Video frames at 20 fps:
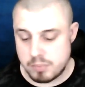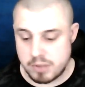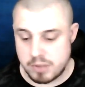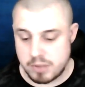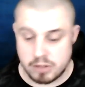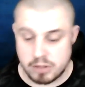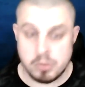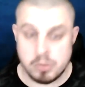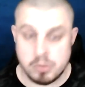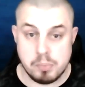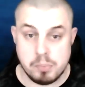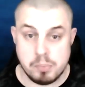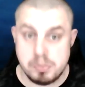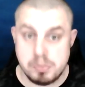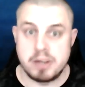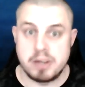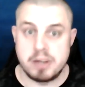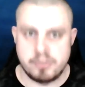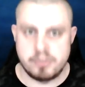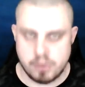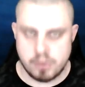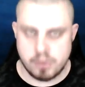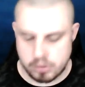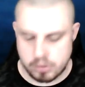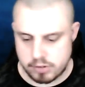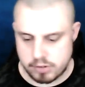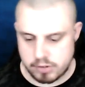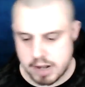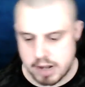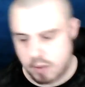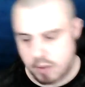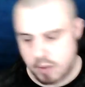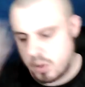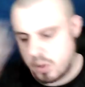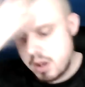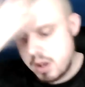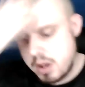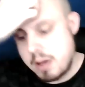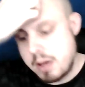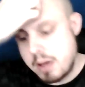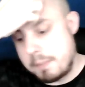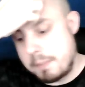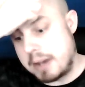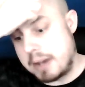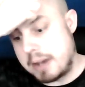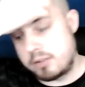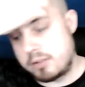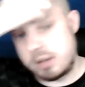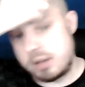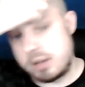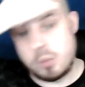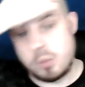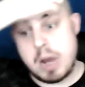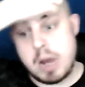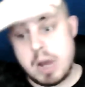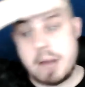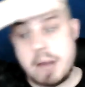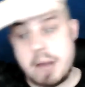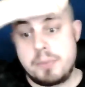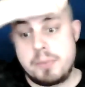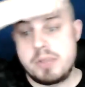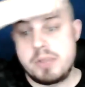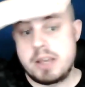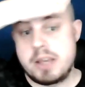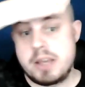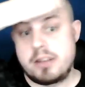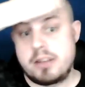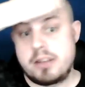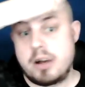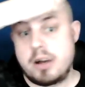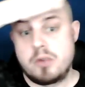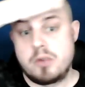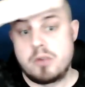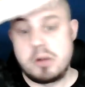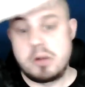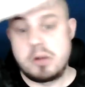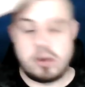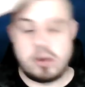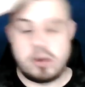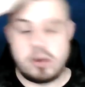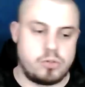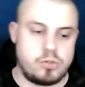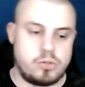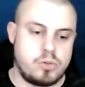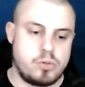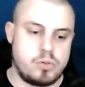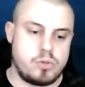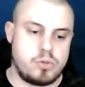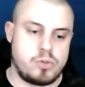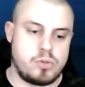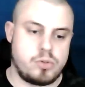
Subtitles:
That's my big advice. Now, basically, what happened there is that I went to